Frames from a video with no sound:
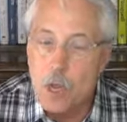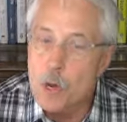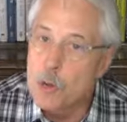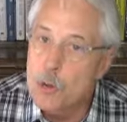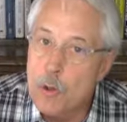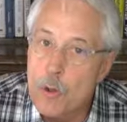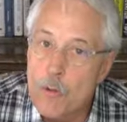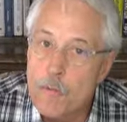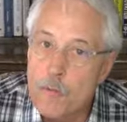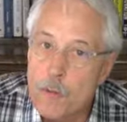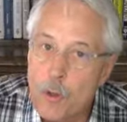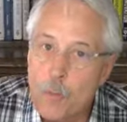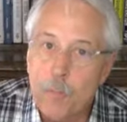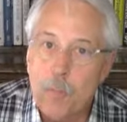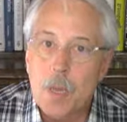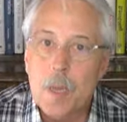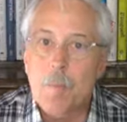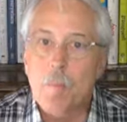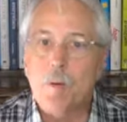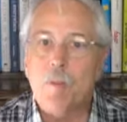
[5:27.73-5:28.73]
Too few
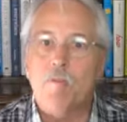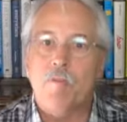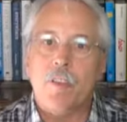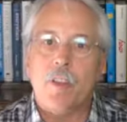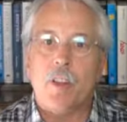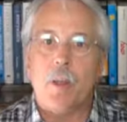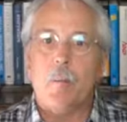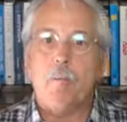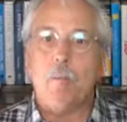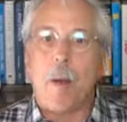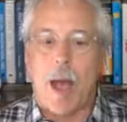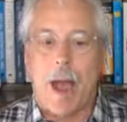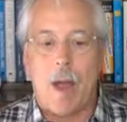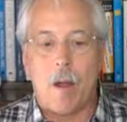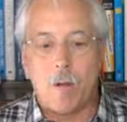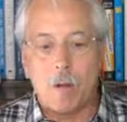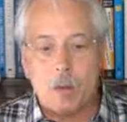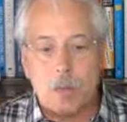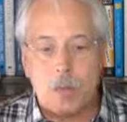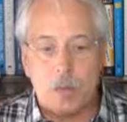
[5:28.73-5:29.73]
people feel
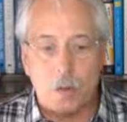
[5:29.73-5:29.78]
empowered